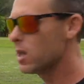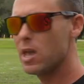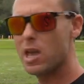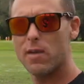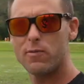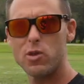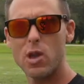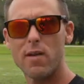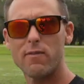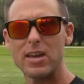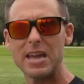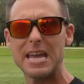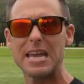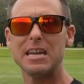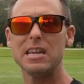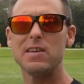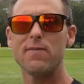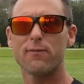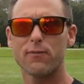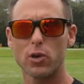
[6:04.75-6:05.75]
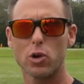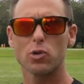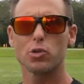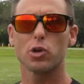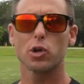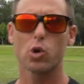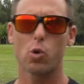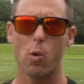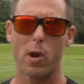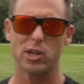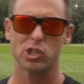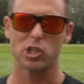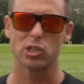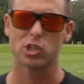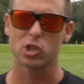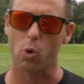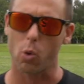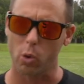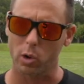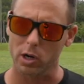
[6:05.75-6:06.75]
If you have any further questions
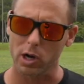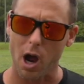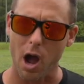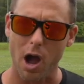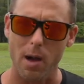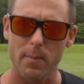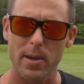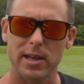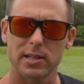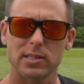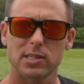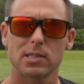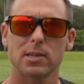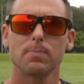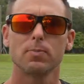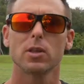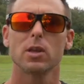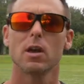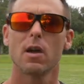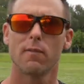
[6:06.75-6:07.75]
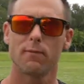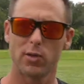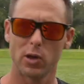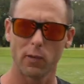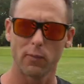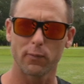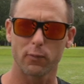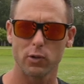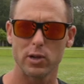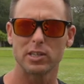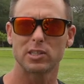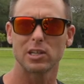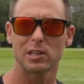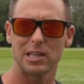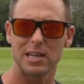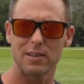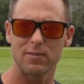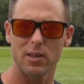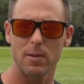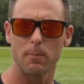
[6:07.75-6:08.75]
or comments, feel free to
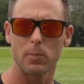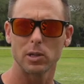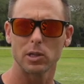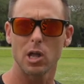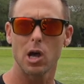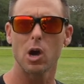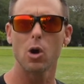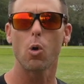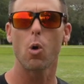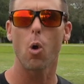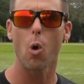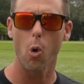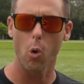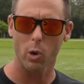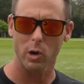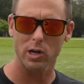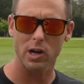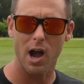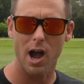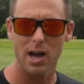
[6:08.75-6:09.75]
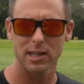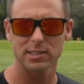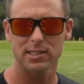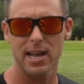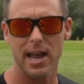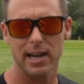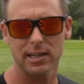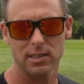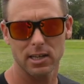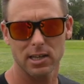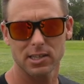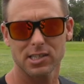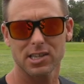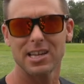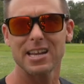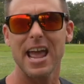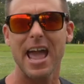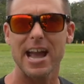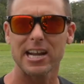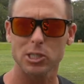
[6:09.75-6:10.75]
leave them below or contact us at
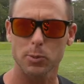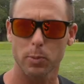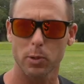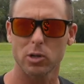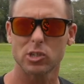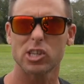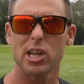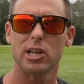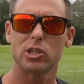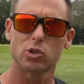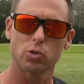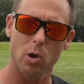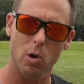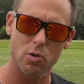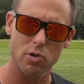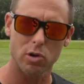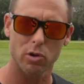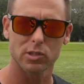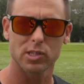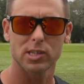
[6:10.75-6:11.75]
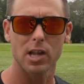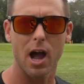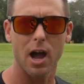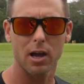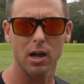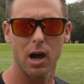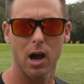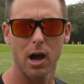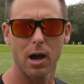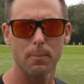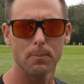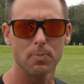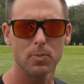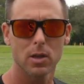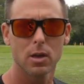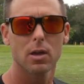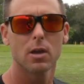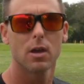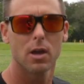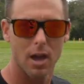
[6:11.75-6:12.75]
experts at dronenerds.com.
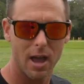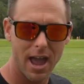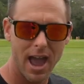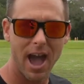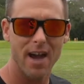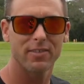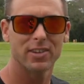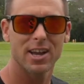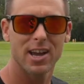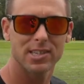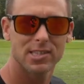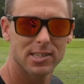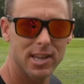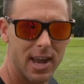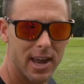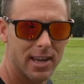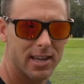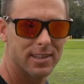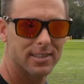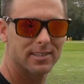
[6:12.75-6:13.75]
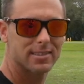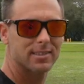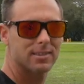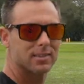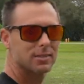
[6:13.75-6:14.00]
Have a nice day.